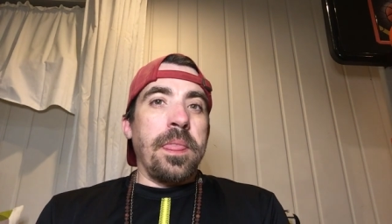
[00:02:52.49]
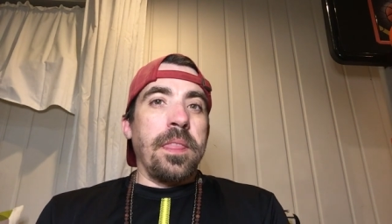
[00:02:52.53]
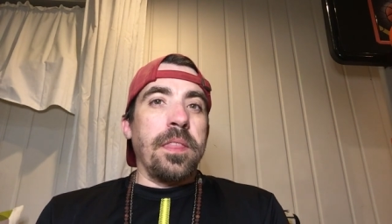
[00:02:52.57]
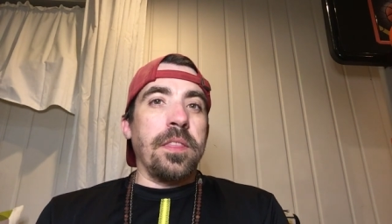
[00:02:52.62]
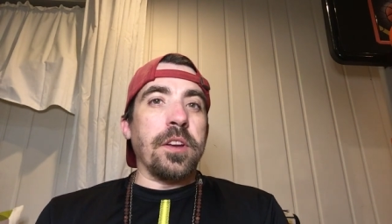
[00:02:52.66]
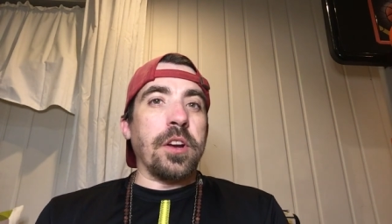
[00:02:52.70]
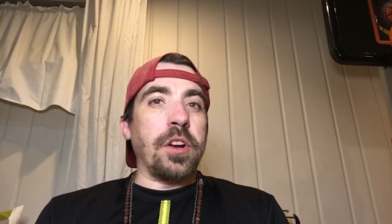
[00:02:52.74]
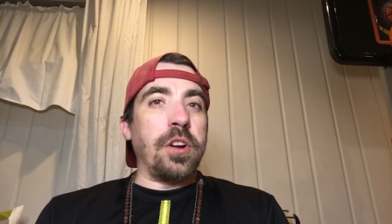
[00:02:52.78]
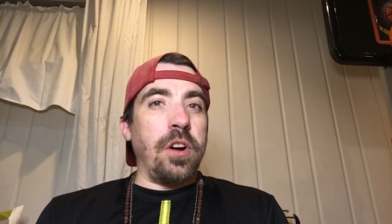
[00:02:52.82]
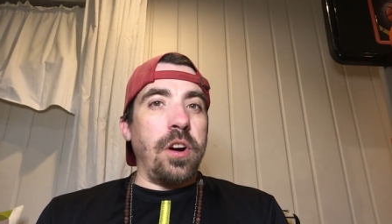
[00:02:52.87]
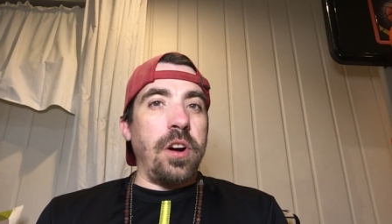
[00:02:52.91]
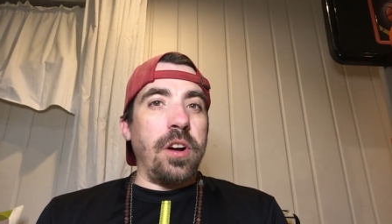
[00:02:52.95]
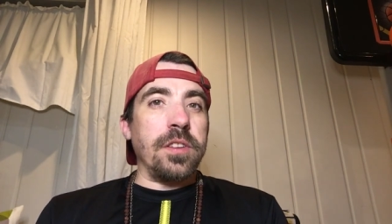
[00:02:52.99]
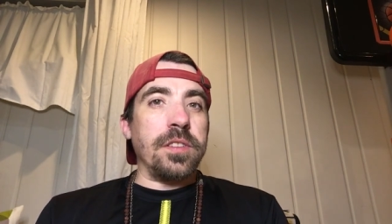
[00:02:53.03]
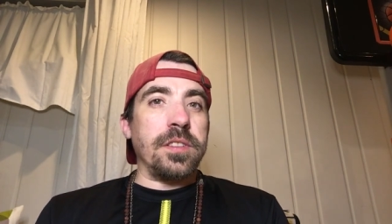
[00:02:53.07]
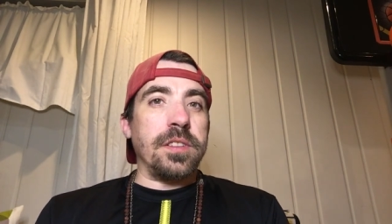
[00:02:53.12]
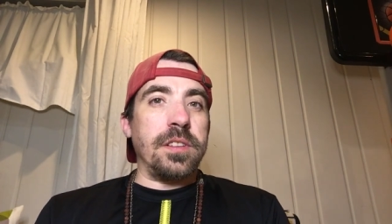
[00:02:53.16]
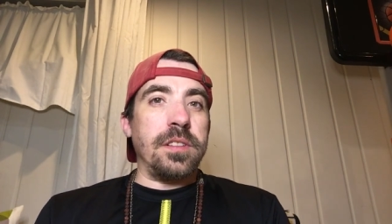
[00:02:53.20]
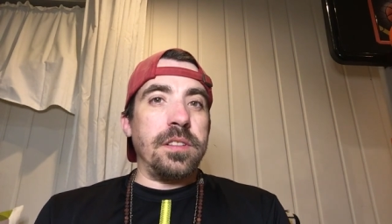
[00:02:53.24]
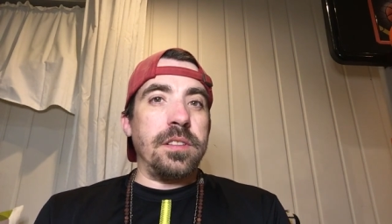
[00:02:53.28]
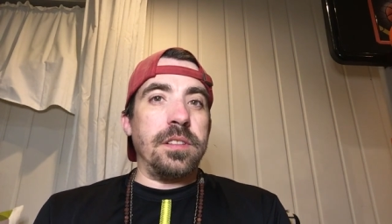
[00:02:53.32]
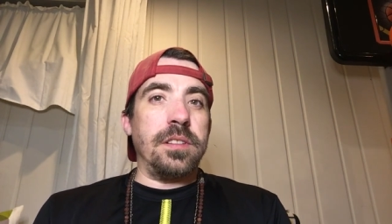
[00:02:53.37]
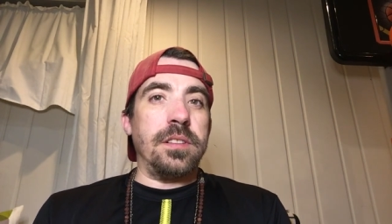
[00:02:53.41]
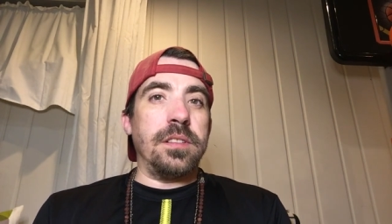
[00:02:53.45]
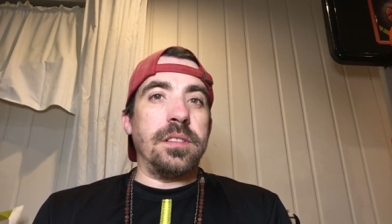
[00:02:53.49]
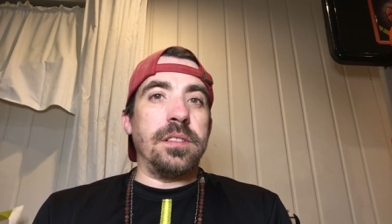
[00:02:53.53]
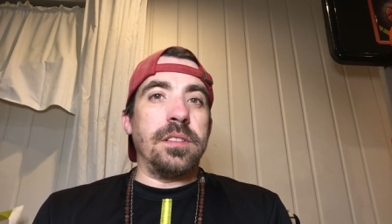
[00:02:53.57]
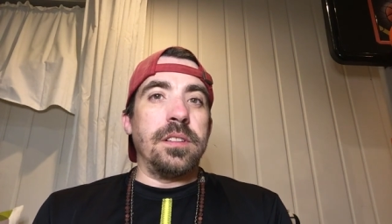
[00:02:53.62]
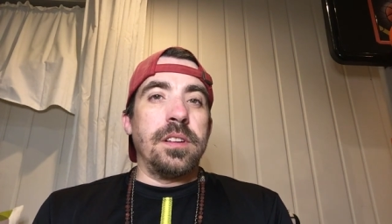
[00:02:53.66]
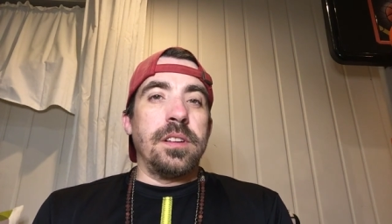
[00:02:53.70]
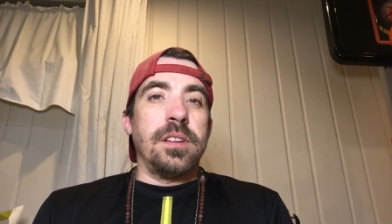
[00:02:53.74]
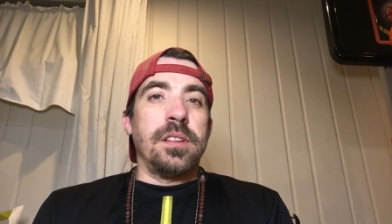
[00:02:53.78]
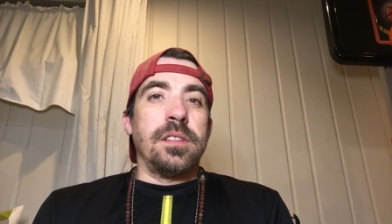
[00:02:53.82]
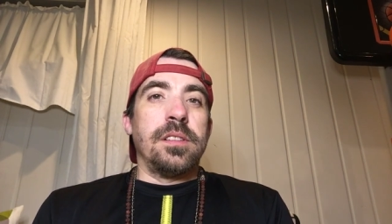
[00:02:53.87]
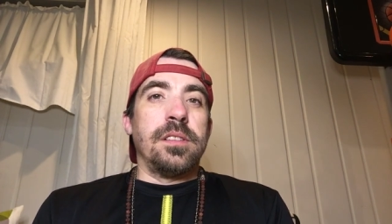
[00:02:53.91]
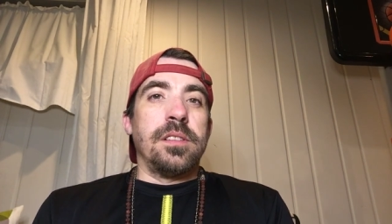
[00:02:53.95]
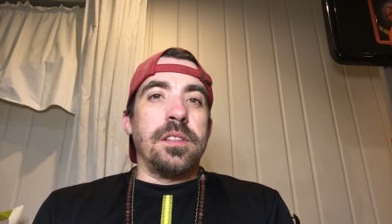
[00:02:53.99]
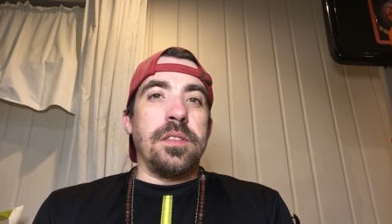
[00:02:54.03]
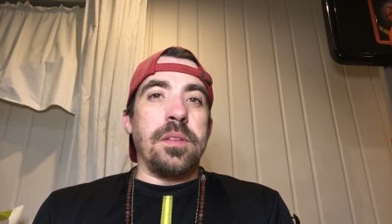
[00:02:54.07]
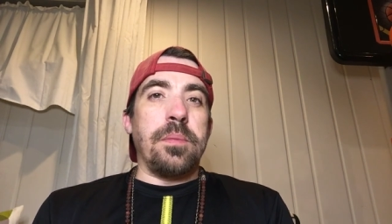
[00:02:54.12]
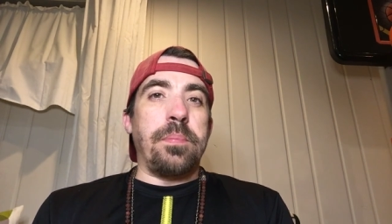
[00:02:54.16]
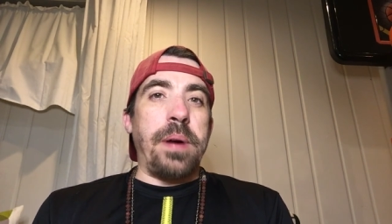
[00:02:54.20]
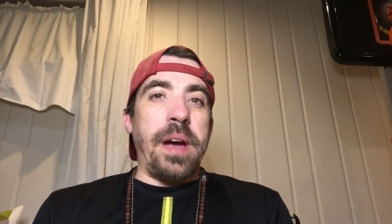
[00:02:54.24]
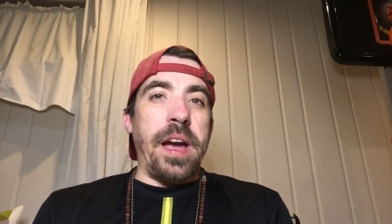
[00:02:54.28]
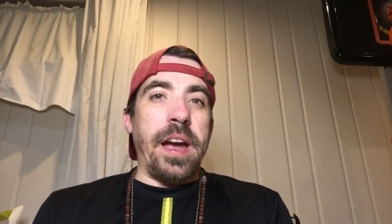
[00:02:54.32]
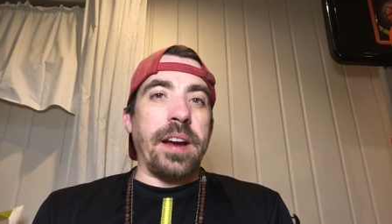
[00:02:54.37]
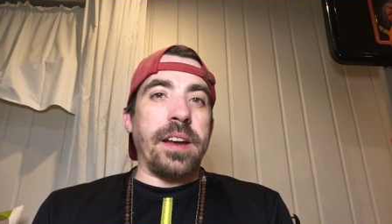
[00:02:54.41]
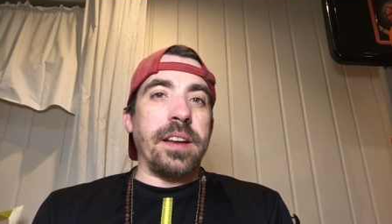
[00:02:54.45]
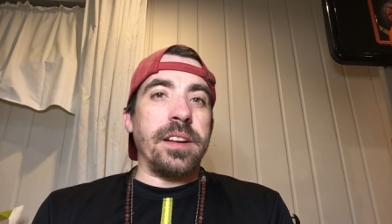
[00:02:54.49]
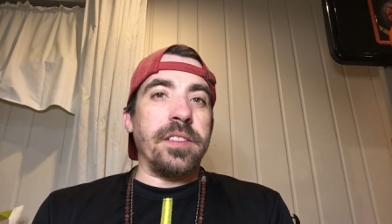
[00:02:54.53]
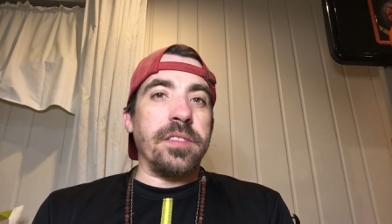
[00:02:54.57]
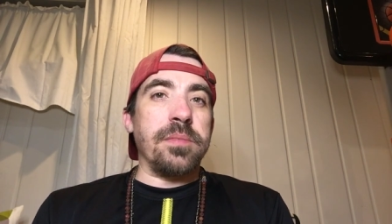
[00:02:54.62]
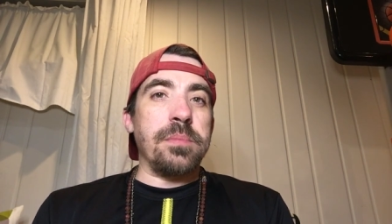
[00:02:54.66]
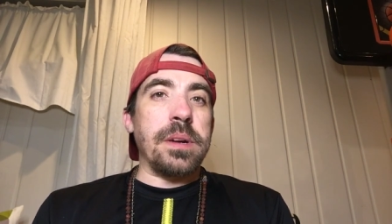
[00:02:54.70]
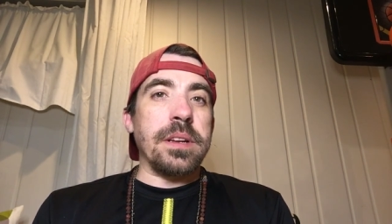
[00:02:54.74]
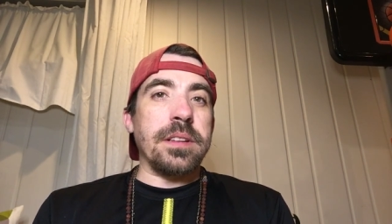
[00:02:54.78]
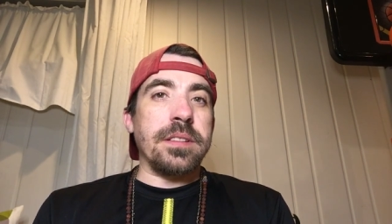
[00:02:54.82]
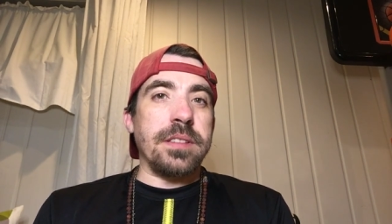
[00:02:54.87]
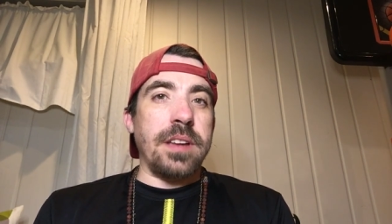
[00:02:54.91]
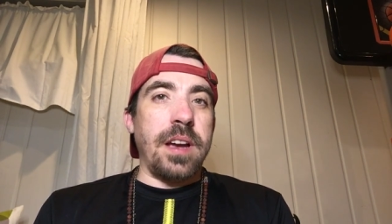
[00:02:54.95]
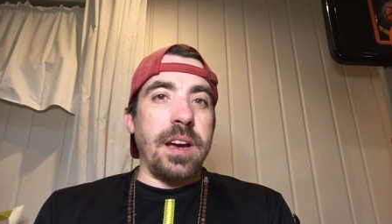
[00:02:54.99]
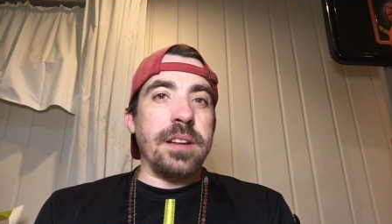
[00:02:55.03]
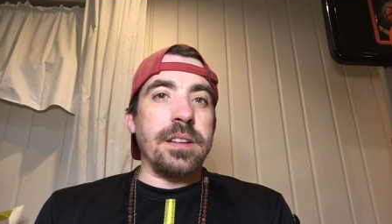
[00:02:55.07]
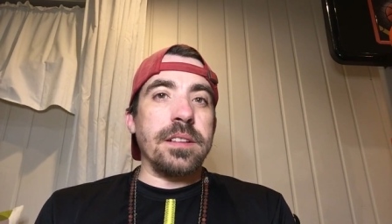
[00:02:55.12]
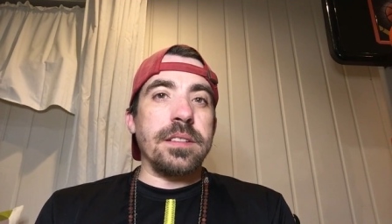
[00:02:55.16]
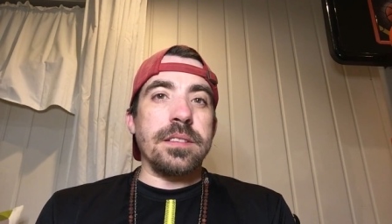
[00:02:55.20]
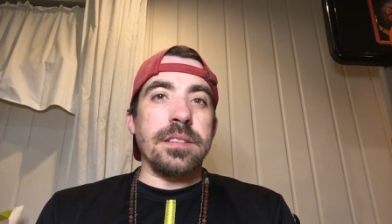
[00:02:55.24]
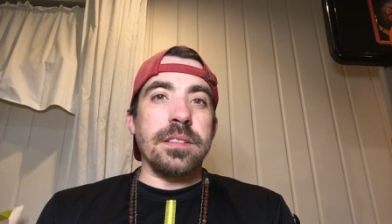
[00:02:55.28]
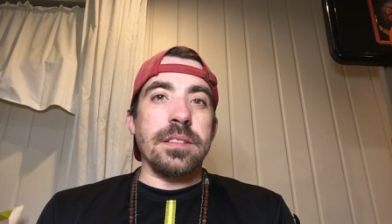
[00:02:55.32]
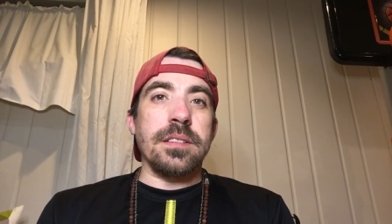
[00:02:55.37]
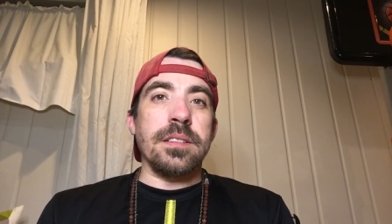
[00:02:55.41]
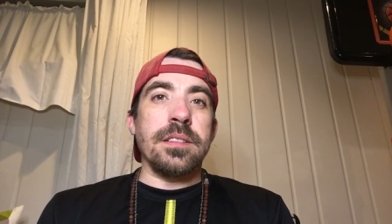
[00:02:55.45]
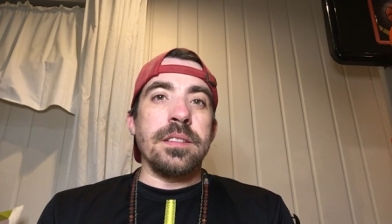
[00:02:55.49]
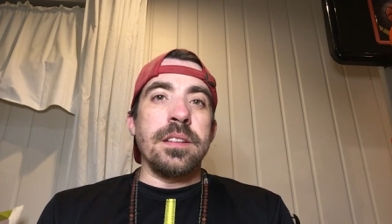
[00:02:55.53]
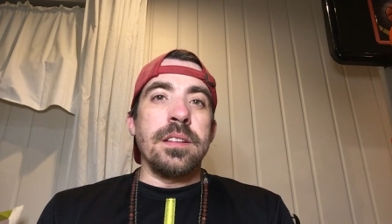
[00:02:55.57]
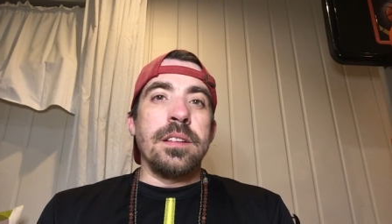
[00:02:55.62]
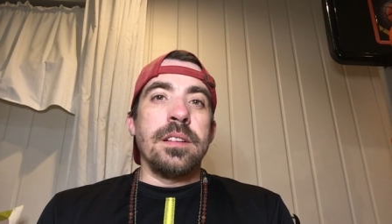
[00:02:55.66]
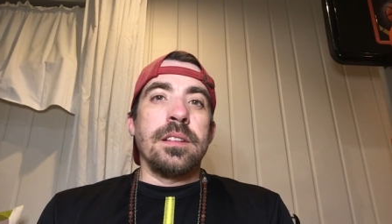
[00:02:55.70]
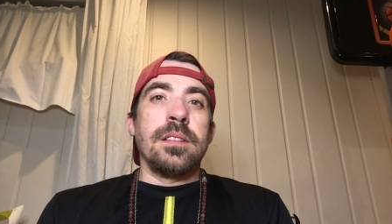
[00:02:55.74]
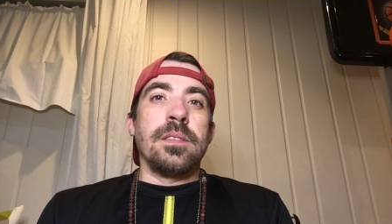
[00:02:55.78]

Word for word: the gauze and the packing of my sinuses.